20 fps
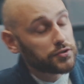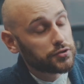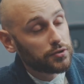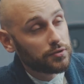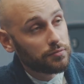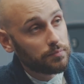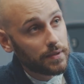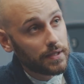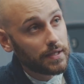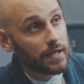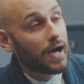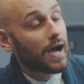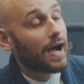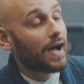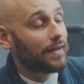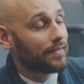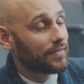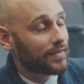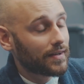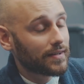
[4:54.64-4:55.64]
should be,
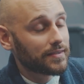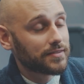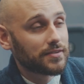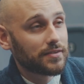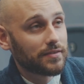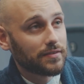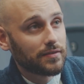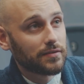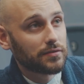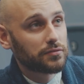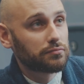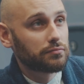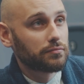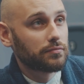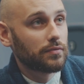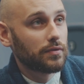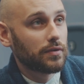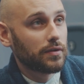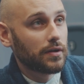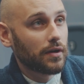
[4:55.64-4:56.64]
and as to
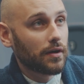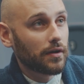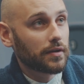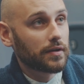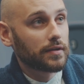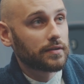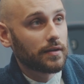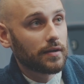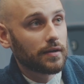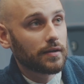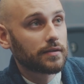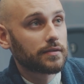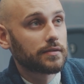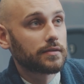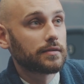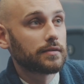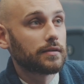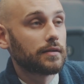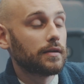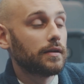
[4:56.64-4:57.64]
the
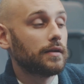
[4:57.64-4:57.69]
architect's